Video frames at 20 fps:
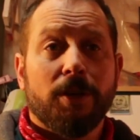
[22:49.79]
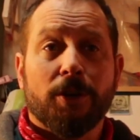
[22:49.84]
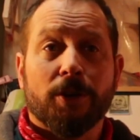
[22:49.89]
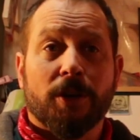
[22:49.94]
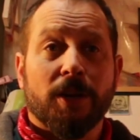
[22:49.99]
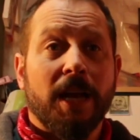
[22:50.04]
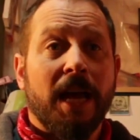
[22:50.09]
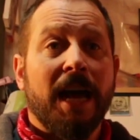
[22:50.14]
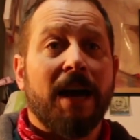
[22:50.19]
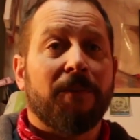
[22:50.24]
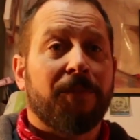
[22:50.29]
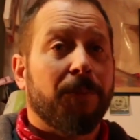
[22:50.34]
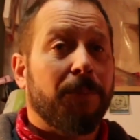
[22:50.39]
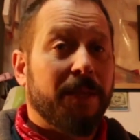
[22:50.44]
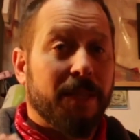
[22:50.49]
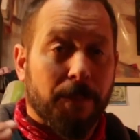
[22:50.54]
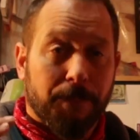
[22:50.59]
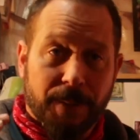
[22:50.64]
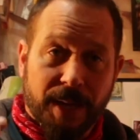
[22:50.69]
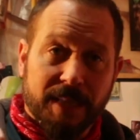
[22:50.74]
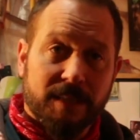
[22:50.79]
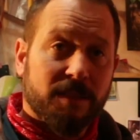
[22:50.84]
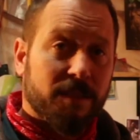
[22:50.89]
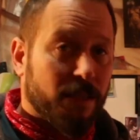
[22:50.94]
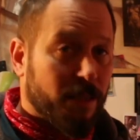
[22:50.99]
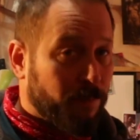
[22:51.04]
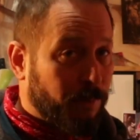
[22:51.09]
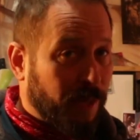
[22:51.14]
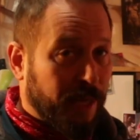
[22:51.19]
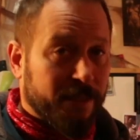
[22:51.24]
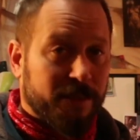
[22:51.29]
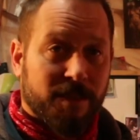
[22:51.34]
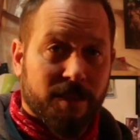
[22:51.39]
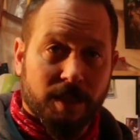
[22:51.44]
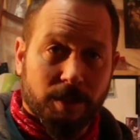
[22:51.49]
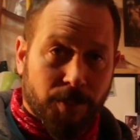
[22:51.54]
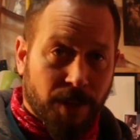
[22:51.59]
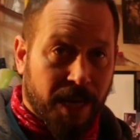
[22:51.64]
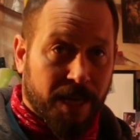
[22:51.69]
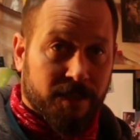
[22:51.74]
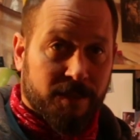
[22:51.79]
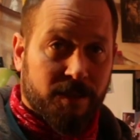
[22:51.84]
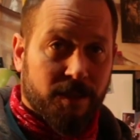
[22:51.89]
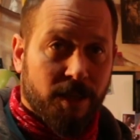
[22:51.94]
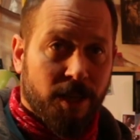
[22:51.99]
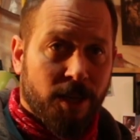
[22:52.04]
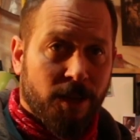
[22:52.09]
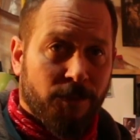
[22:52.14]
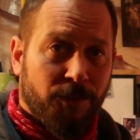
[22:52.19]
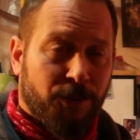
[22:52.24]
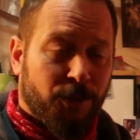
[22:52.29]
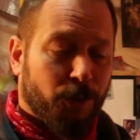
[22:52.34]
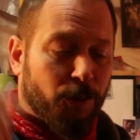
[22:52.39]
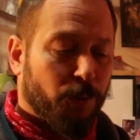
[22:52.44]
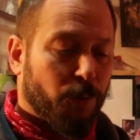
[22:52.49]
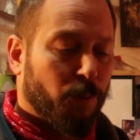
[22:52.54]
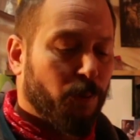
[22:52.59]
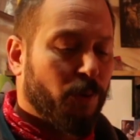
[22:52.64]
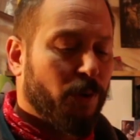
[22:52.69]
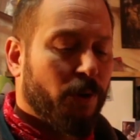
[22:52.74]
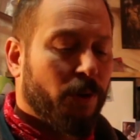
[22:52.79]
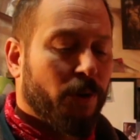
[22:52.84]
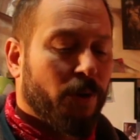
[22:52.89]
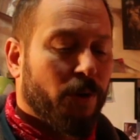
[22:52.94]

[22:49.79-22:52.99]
You're going to have to be the best of the best of the best to